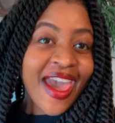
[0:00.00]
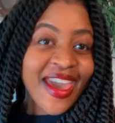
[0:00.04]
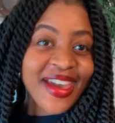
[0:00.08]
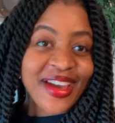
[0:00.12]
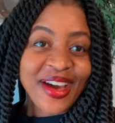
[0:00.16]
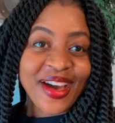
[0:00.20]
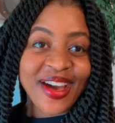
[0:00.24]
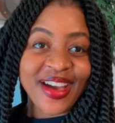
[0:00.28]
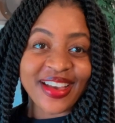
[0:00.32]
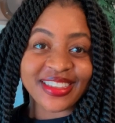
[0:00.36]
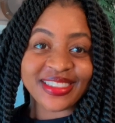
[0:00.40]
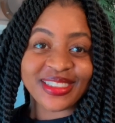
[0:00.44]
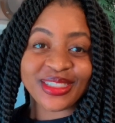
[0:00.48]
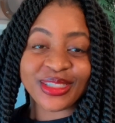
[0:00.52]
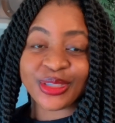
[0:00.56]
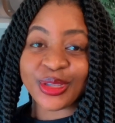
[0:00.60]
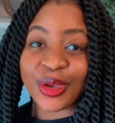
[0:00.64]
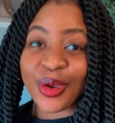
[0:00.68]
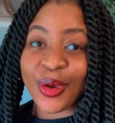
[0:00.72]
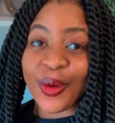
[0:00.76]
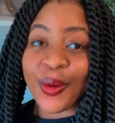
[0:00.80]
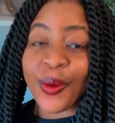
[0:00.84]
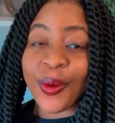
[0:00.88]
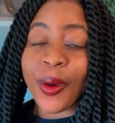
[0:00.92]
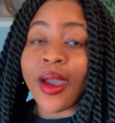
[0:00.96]
Guys,
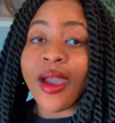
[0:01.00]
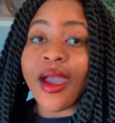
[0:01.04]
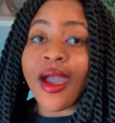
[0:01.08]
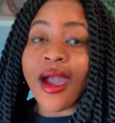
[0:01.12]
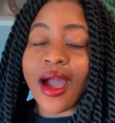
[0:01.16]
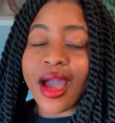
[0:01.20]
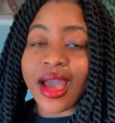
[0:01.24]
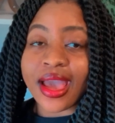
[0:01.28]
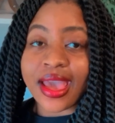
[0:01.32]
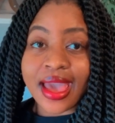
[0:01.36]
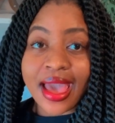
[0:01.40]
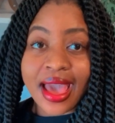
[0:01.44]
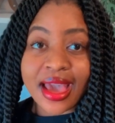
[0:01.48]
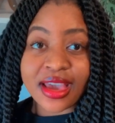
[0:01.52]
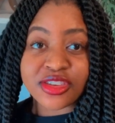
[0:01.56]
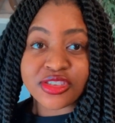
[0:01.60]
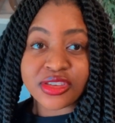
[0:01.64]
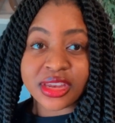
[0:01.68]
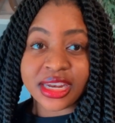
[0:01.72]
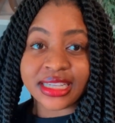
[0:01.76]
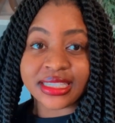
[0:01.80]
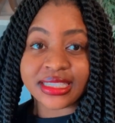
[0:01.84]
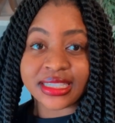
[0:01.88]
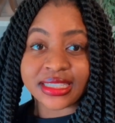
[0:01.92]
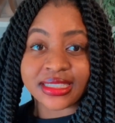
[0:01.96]
so I
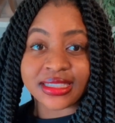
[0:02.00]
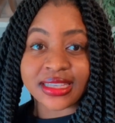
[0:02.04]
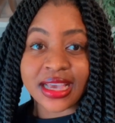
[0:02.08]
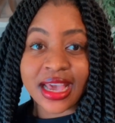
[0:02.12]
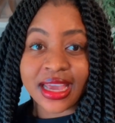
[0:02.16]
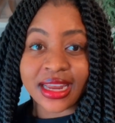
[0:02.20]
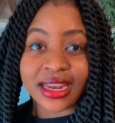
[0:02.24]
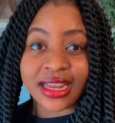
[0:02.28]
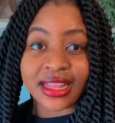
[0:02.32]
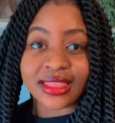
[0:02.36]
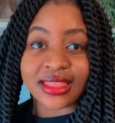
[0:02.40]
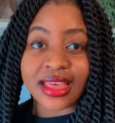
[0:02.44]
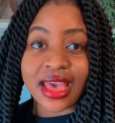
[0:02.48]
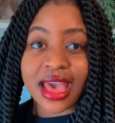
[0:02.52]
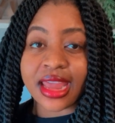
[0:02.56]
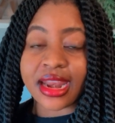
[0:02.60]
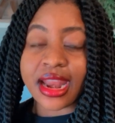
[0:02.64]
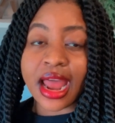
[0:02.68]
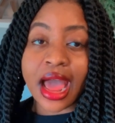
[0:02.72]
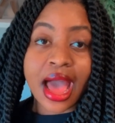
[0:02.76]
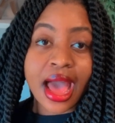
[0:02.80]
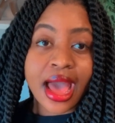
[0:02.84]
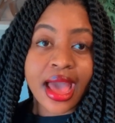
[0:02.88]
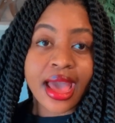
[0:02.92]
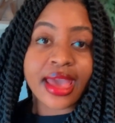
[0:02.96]
actually decided that
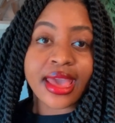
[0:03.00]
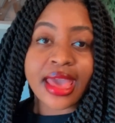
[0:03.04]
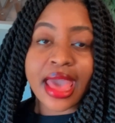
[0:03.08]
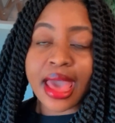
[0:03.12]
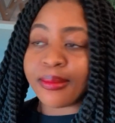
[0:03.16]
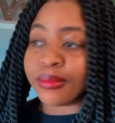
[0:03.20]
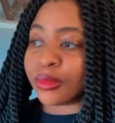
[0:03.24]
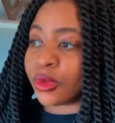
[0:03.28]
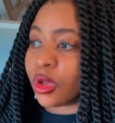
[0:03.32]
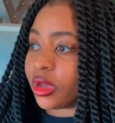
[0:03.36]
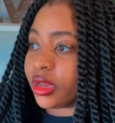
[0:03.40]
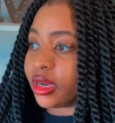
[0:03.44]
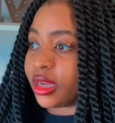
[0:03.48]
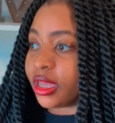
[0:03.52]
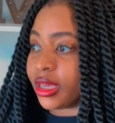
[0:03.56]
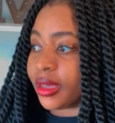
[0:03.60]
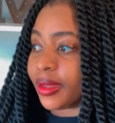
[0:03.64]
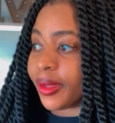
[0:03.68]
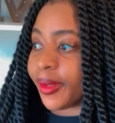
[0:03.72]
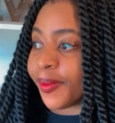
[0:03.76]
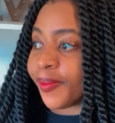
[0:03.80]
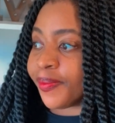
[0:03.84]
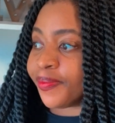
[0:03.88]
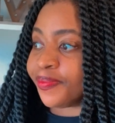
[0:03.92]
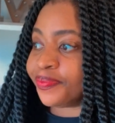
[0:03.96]
I'm
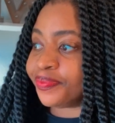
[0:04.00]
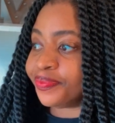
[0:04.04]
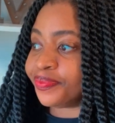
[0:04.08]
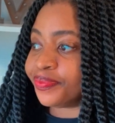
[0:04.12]
gonna